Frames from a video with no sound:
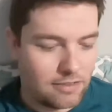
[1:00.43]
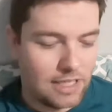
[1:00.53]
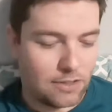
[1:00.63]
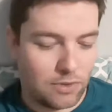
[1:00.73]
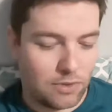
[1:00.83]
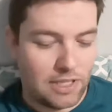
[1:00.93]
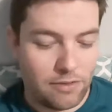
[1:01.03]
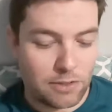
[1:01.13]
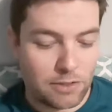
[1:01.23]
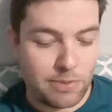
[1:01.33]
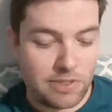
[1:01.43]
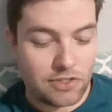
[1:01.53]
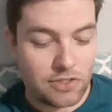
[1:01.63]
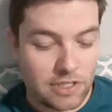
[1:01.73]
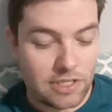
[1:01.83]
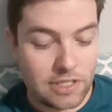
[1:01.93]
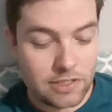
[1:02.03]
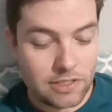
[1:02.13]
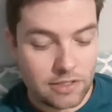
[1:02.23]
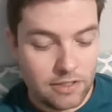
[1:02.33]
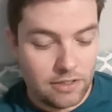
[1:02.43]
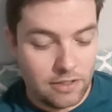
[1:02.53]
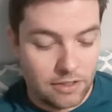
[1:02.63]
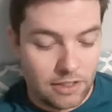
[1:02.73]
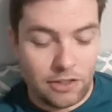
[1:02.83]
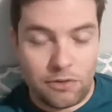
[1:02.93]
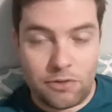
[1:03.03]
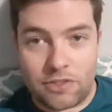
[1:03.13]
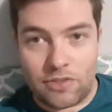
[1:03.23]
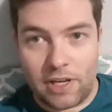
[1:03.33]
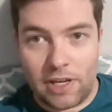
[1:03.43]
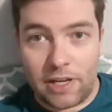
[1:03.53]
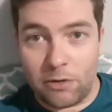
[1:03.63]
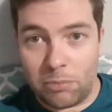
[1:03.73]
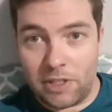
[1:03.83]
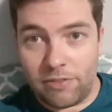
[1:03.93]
That's what the atheist position is. You just say, "I don't believe